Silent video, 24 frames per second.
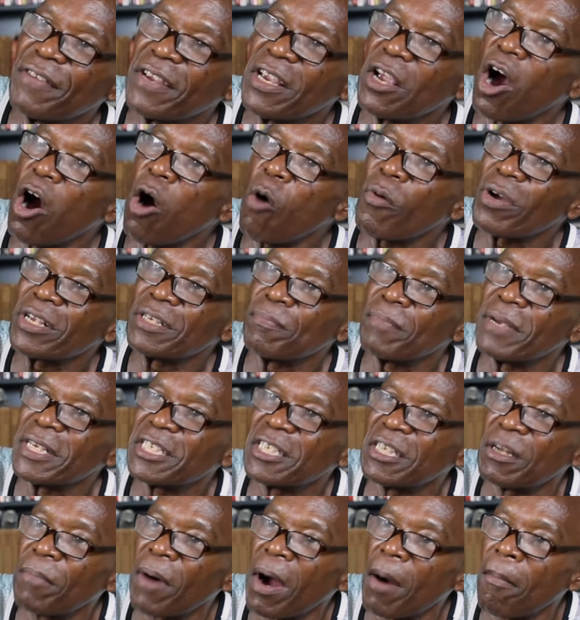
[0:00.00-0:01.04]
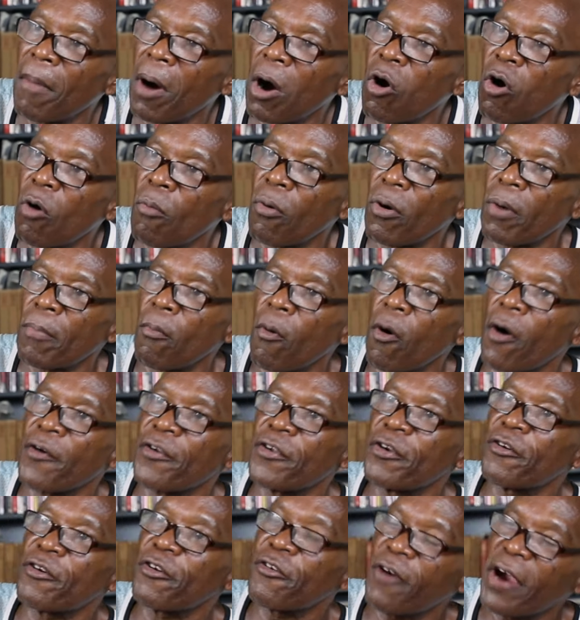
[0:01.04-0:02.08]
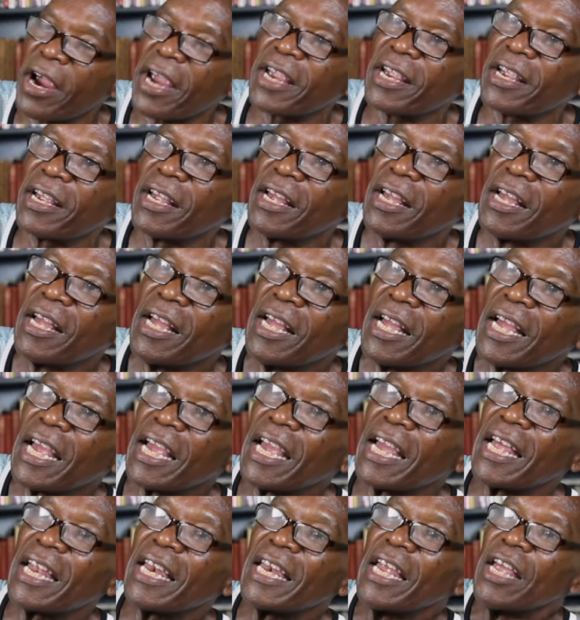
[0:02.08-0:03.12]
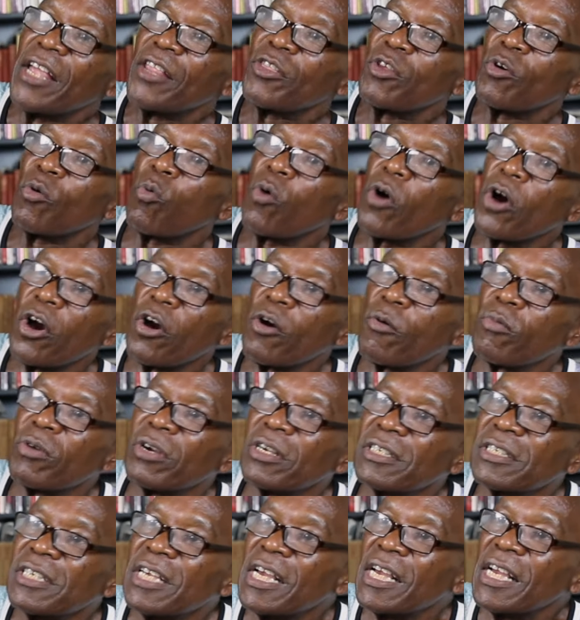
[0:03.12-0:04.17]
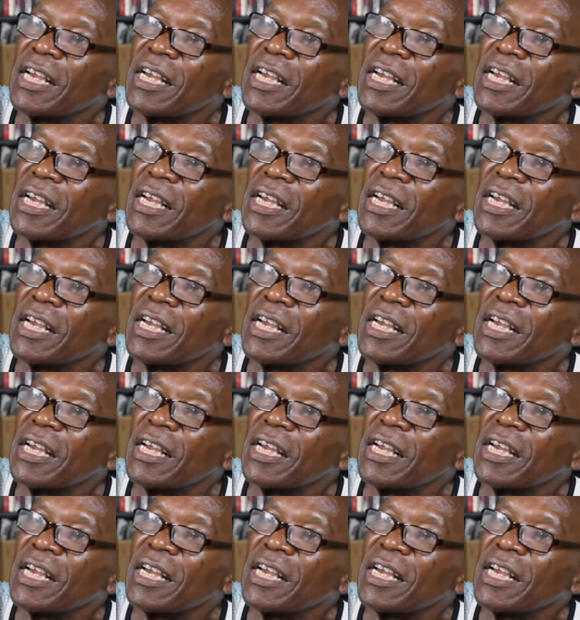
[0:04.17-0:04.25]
He always mentioned about my homeboy Mario Gray. And the word was